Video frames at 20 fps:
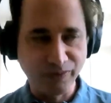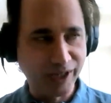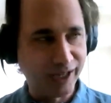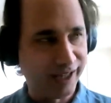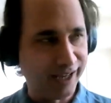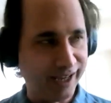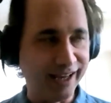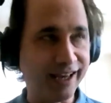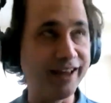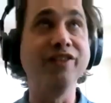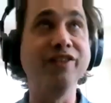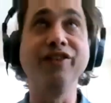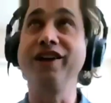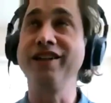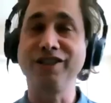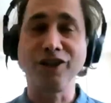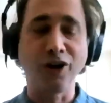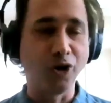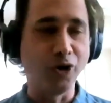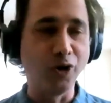in, in
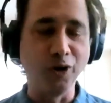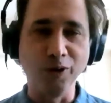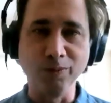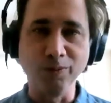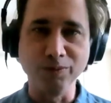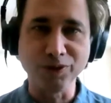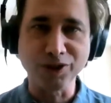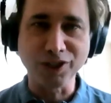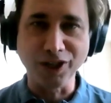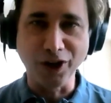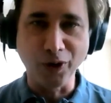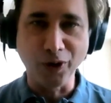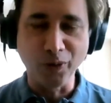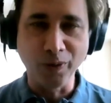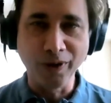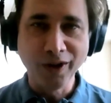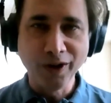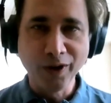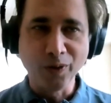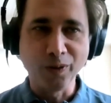these homes, you
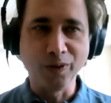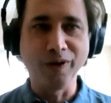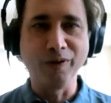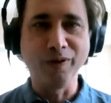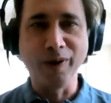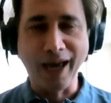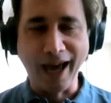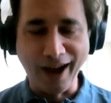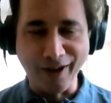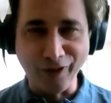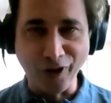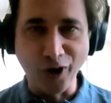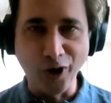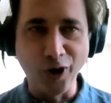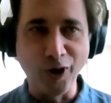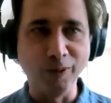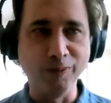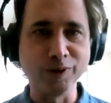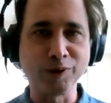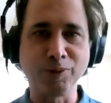know, we, we have
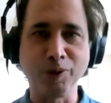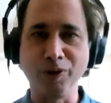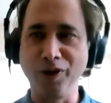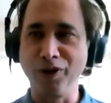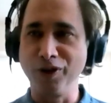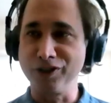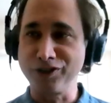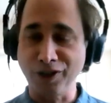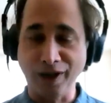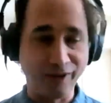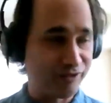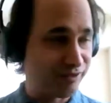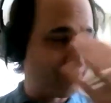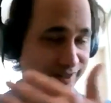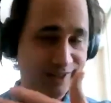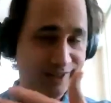homes, but we also have